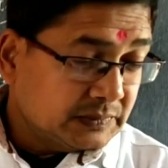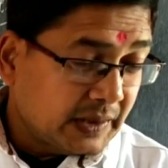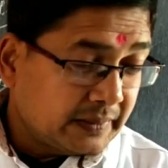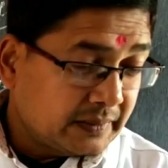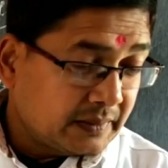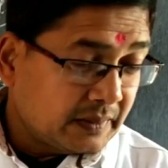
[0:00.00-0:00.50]

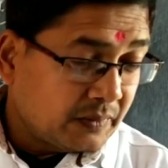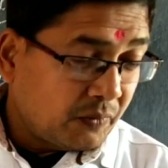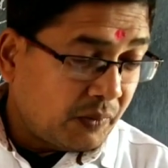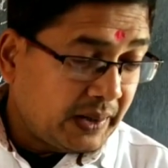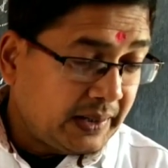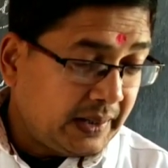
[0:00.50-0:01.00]
Then,
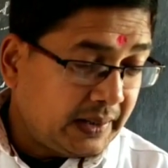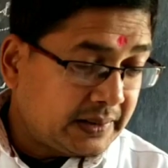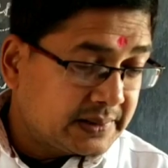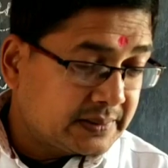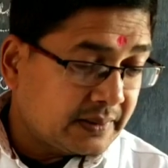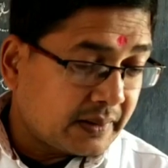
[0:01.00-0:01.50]
why
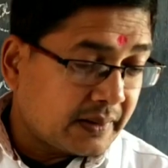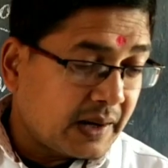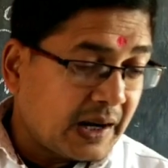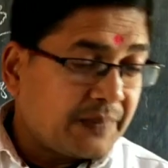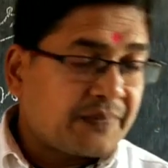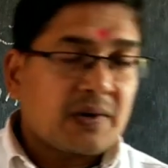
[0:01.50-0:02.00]
did Sir
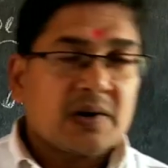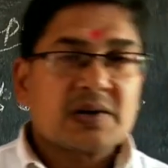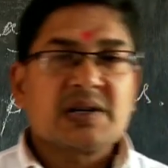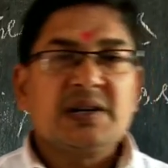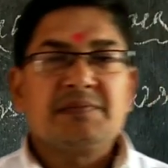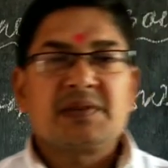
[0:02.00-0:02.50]
Ralph
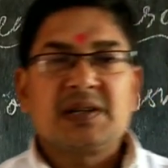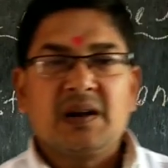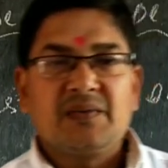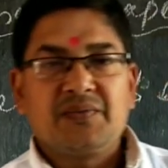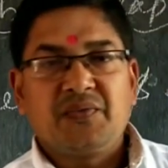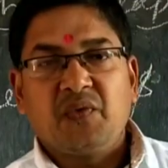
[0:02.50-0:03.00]
curse
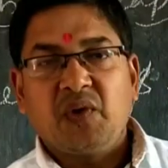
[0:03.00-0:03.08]
himself?